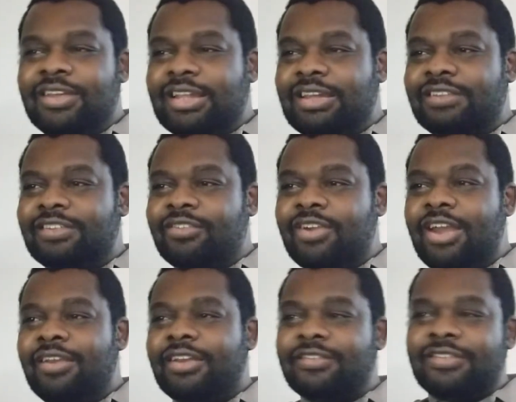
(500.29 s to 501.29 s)
I actually
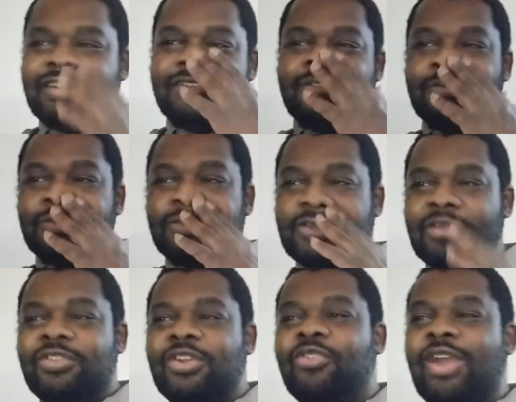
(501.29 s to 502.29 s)
cried because of this. Mm,
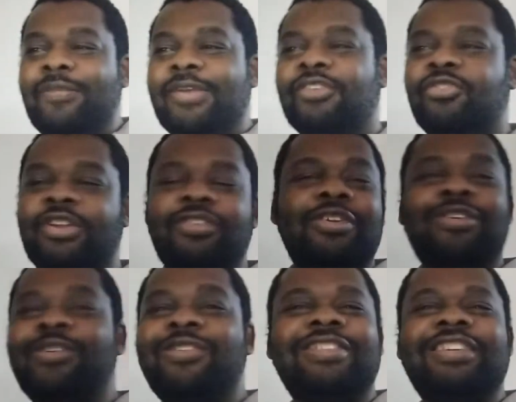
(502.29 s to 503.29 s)
especially gray being transgender.
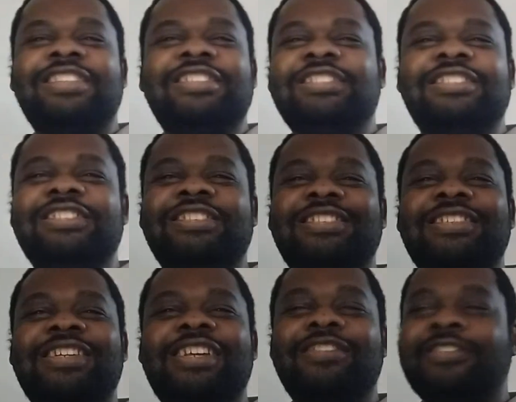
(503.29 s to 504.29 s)
No, it's not. Mm-hmm, it's
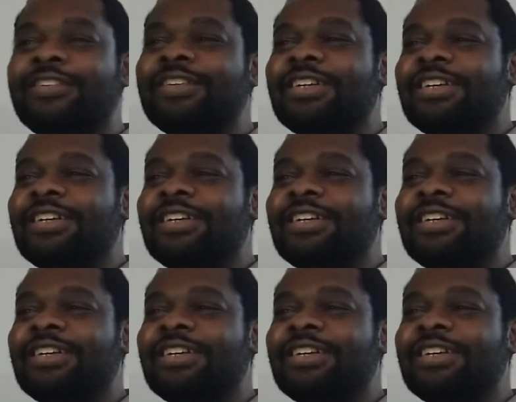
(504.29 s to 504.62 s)
haters.